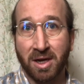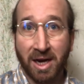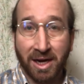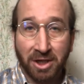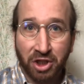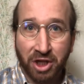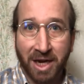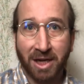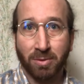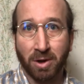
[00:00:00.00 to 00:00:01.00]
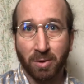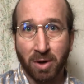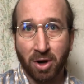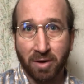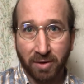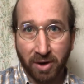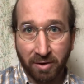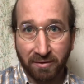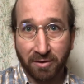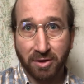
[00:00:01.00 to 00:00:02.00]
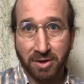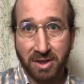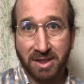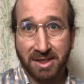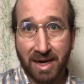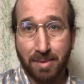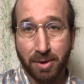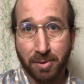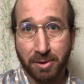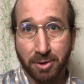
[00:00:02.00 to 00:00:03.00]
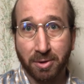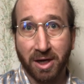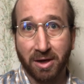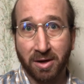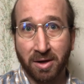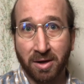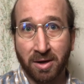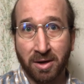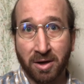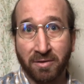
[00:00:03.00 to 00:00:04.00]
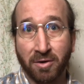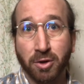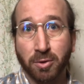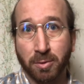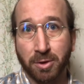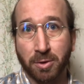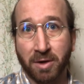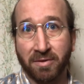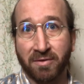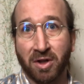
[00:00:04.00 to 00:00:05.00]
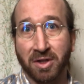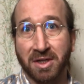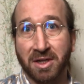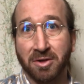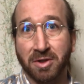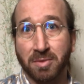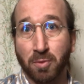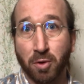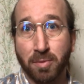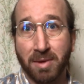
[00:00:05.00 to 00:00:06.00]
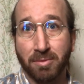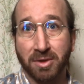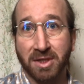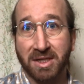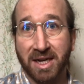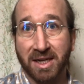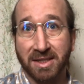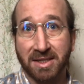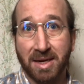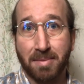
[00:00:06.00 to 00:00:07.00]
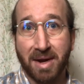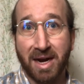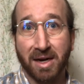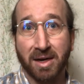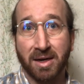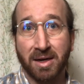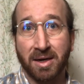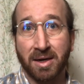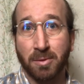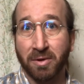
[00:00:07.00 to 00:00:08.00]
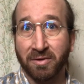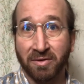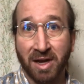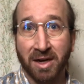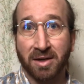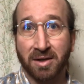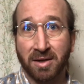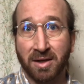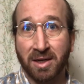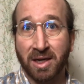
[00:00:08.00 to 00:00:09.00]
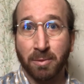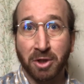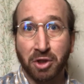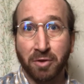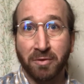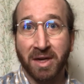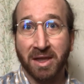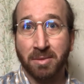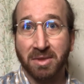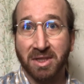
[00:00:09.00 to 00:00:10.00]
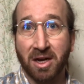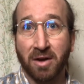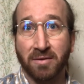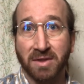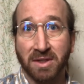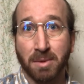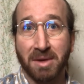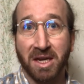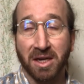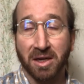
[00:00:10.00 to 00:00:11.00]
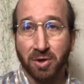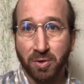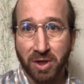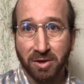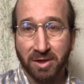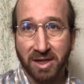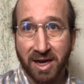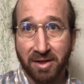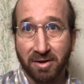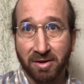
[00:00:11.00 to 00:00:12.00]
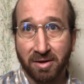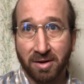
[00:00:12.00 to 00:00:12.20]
And in January, we offered our first Sabbath retreat, a virtual retreat for volunteers and board members to take a step back, reflect, and rejuvenate themselves as we begin a new year together.